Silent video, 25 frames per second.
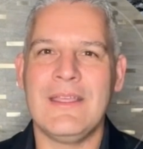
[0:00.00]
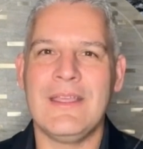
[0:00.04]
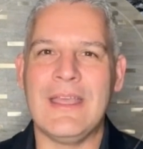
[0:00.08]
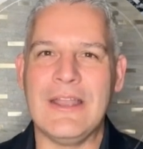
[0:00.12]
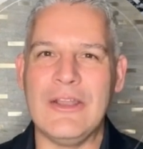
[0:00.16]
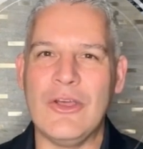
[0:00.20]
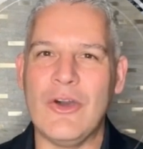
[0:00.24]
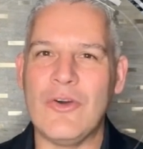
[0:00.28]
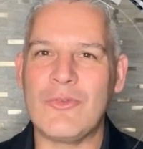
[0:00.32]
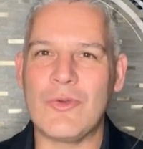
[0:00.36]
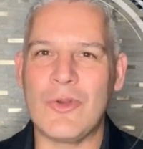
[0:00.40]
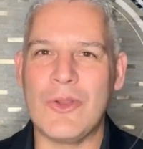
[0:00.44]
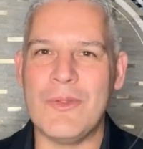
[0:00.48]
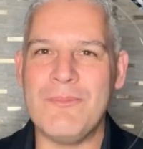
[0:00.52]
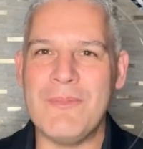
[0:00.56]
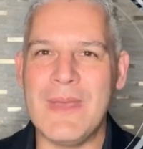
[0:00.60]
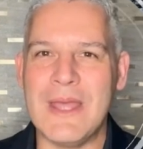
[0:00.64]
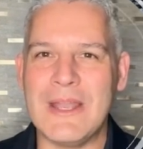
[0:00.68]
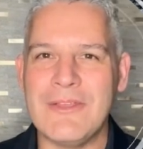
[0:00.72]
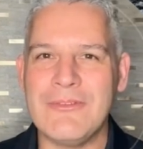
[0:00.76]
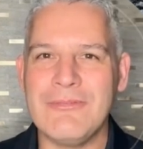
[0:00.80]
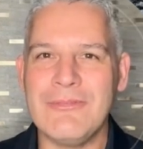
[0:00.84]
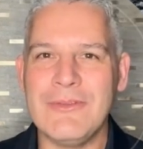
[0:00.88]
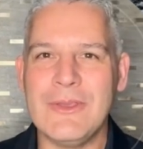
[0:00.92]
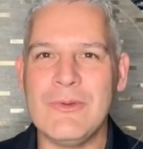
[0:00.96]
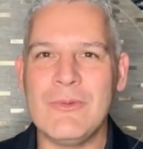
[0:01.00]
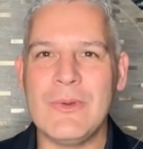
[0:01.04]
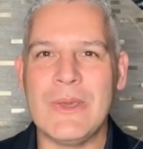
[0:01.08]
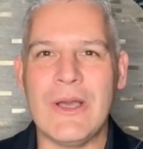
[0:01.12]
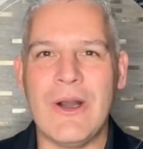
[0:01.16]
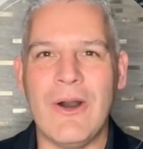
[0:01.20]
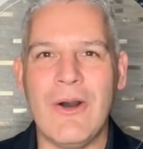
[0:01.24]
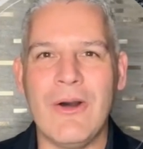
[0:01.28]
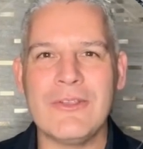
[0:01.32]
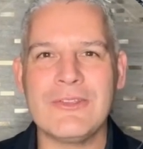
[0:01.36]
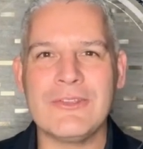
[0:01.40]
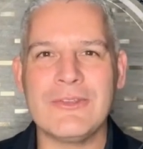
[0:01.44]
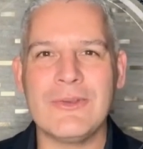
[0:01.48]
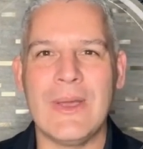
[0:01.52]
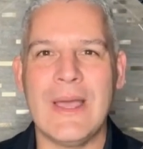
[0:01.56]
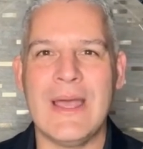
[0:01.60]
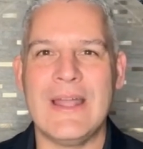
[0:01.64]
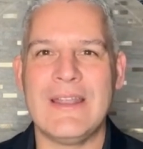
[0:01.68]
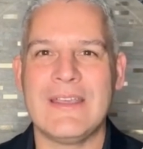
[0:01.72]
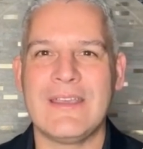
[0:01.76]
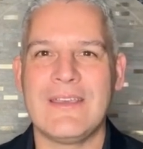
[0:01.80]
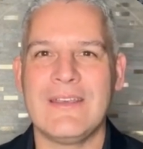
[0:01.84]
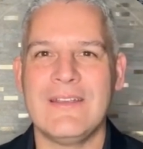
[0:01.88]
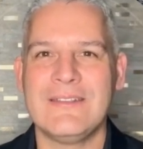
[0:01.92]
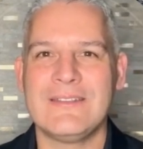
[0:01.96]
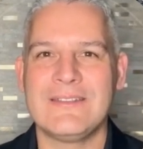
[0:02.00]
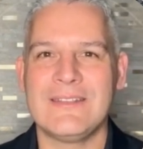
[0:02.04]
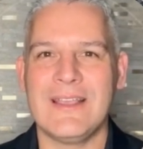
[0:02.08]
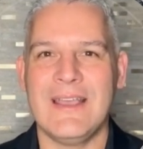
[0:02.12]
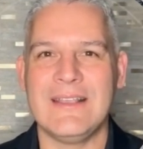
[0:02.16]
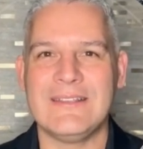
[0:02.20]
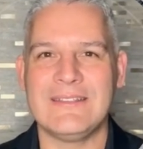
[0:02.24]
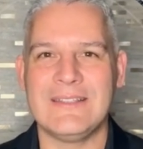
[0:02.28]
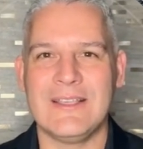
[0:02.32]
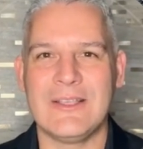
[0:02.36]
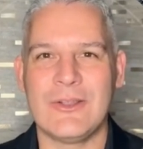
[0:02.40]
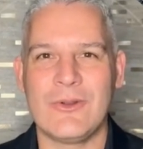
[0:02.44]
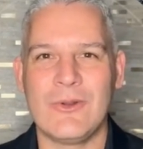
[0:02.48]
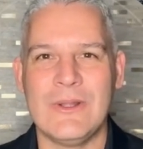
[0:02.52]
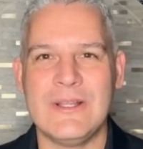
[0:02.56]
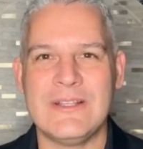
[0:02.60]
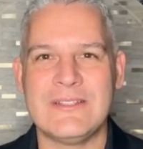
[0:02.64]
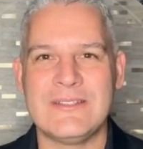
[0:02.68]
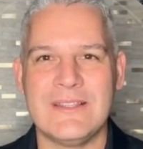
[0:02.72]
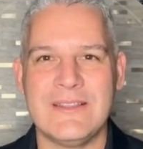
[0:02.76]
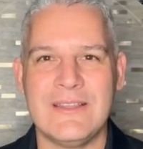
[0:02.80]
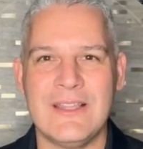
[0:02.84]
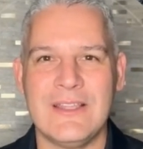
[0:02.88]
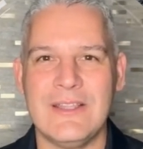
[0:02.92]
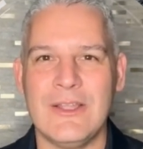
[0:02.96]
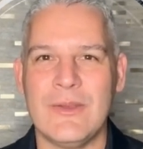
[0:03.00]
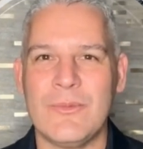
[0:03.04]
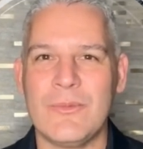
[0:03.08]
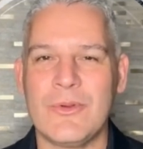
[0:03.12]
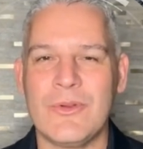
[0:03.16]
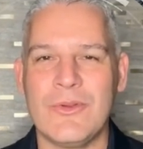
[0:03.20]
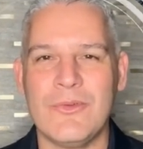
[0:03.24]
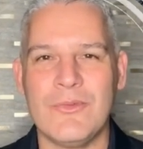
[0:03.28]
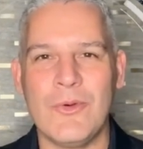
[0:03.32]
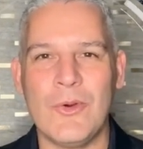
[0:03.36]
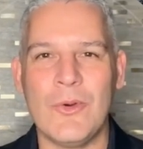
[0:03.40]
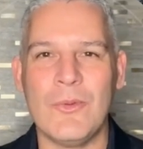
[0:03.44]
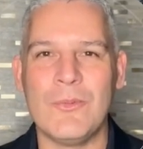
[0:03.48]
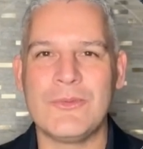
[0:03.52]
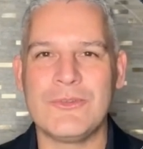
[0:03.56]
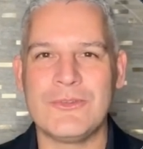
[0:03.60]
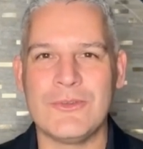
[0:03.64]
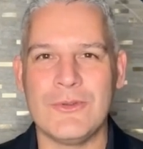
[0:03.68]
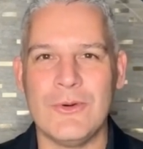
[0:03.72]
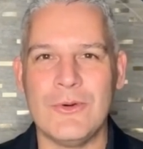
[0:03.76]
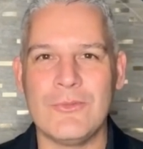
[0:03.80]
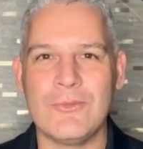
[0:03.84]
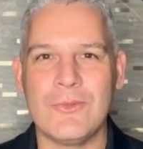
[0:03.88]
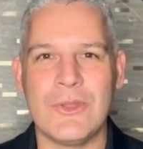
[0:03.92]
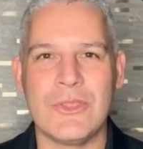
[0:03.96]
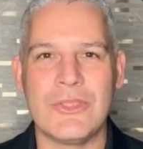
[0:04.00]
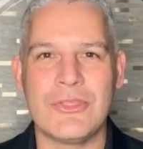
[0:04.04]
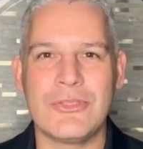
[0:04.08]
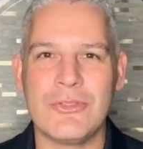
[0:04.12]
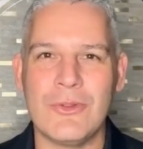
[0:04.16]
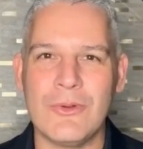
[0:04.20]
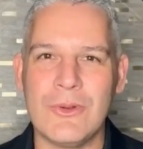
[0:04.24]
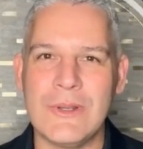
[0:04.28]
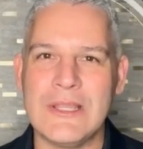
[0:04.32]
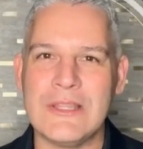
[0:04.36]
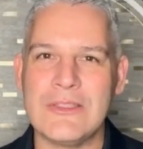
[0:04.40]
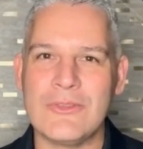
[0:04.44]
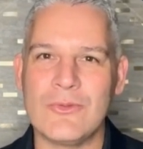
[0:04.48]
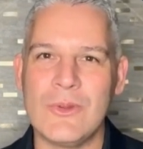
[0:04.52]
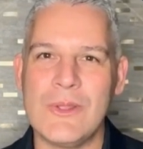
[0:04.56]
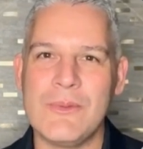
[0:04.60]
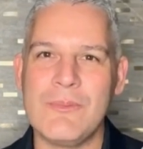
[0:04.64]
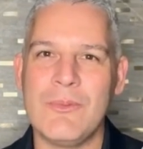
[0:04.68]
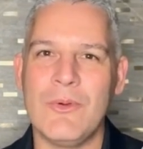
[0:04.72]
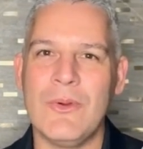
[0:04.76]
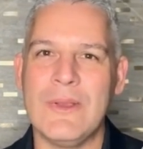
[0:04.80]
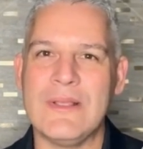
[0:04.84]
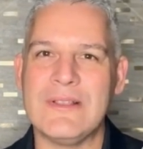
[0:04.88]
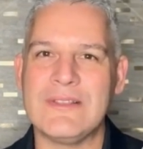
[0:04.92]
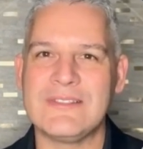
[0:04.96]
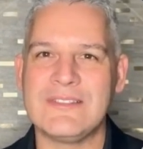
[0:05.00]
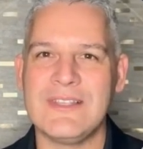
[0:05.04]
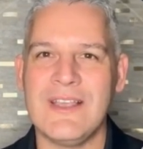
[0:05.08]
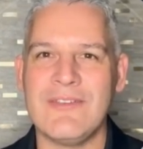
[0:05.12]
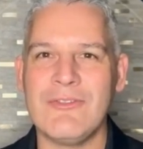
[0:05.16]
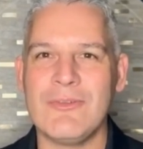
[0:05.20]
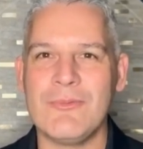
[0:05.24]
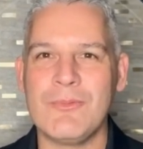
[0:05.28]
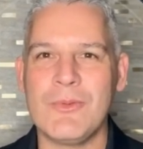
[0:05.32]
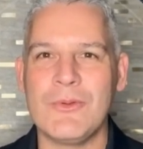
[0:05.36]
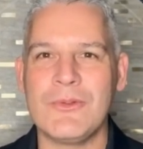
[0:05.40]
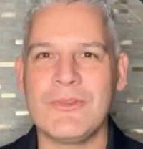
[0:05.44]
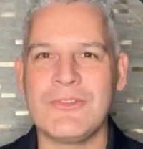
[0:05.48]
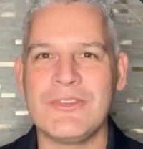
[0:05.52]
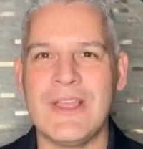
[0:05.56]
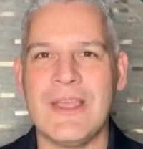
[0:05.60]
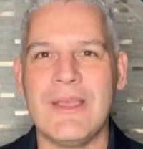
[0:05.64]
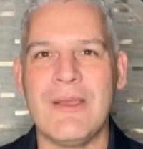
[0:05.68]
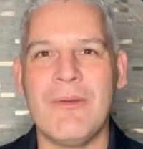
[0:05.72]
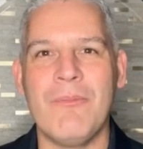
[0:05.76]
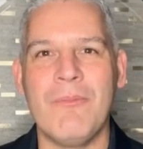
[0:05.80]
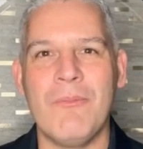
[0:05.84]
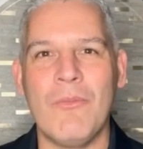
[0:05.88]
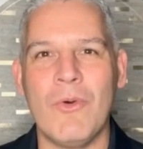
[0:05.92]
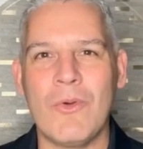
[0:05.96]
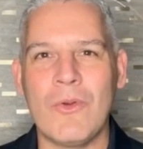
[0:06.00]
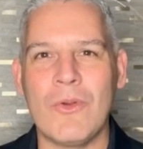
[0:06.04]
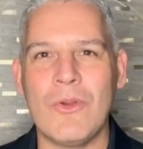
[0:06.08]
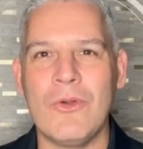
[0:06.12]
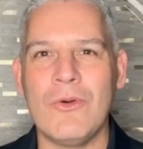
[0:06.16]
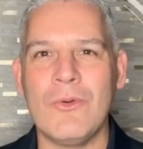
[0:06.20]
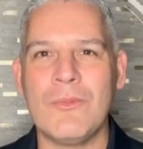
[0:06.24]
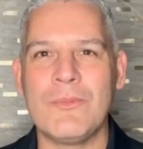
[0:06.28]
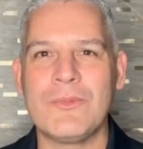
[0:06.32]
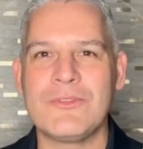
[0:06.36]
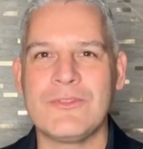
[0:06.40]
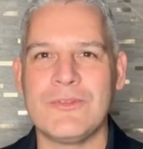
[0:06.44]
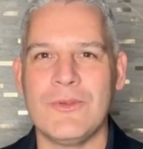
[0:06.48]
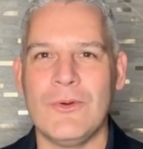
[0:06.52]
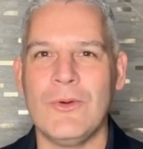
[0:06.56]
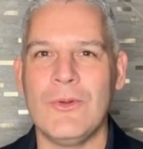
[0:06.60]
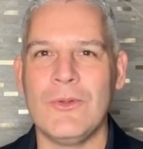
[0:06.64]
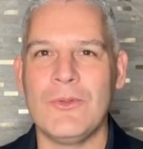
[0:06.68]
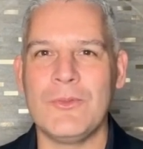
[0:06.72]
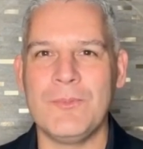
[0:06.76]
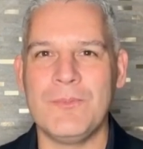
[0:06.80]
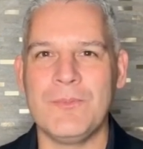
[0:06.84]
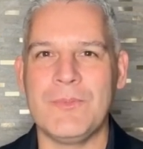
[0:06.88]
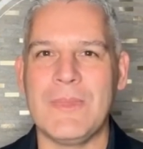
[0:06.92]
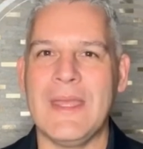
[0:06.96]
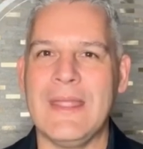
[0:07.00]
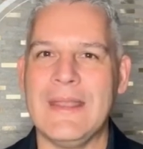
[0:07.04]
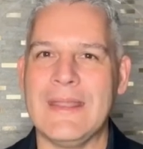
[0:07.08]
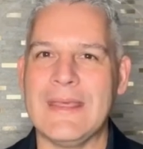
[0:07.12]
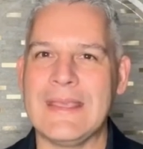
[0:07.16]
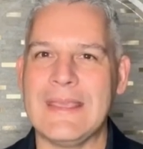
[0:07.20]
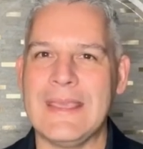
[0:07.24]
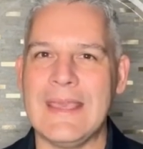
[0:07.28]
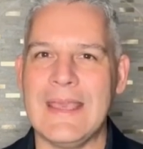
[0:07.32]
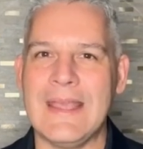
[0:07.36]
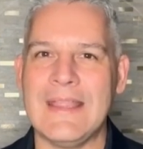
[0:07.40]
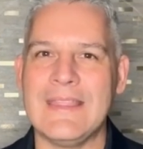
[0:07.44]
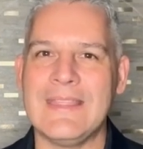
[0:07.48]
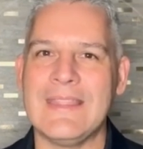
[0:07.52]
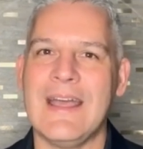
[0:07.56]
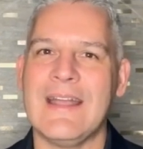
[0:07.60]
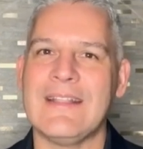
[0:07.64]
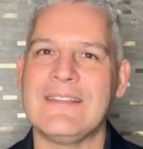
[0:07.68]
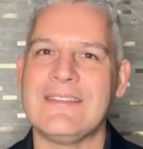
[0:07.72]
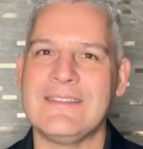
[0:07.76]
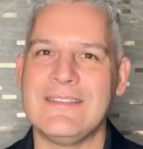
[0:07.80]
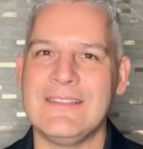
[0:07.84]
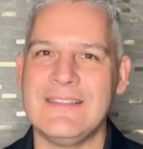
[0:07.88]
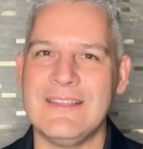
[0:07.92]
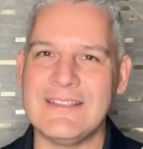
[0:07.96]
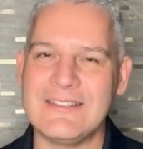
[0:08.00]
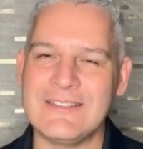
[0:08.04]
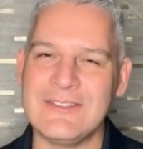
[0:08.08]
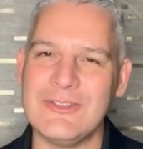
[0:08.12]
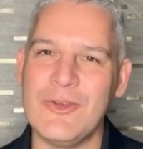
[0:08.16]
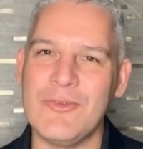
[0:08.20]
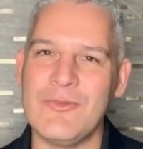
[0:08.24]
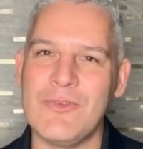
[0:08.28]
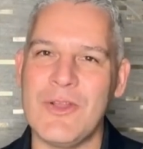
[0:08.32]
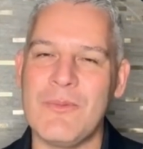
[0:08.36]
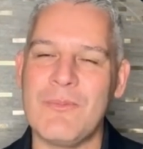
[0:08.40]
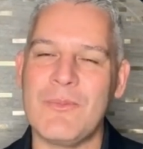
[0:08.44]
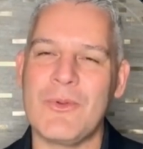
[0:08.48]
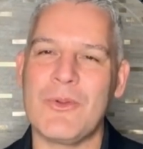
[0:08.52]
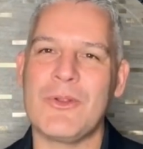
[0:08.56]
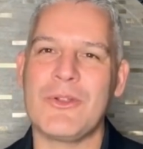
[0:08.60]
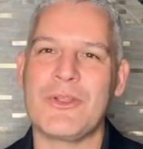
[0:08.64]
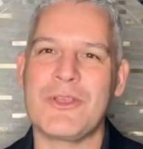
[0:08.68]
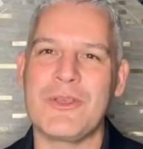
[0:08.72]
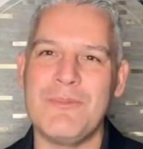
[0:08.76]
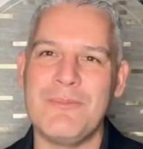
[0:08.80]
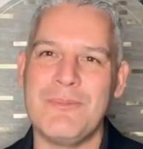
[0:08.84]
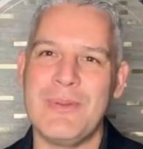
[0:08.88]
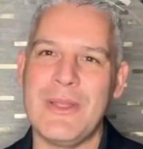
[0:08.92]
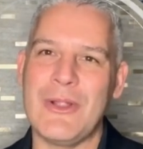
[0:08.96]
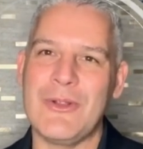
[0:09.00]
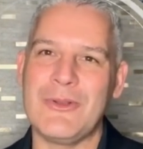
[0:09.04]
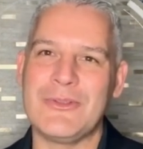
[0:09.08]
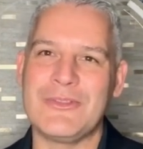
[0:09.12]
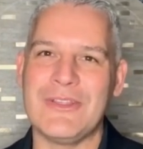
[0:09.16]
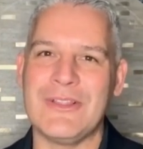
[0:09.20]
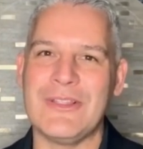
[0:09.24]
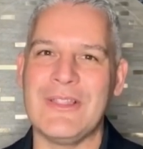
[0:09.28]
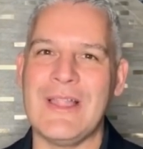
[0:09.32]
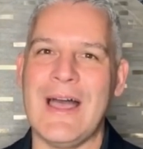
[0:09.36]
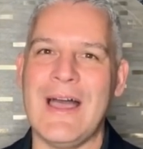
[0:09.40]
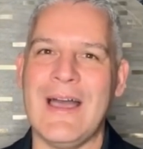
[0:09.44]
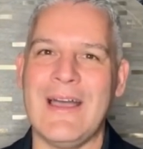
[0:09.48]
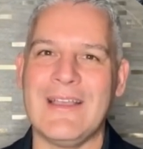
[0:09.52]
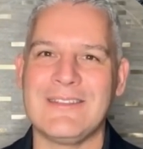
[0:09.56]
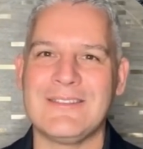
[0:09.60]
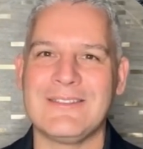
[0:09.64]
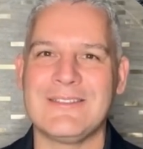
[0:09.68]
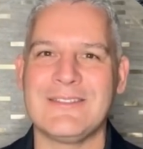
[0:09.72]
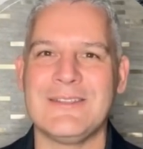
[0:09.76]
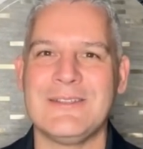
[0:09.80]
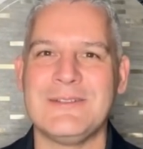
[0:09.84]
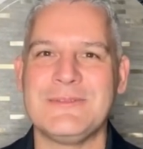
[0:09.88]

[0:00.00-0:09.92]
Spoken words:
And over in Menifee, we also had a good size increase in the number of homes sold with 33.7% more homes sold, and again, that's this November compared to last.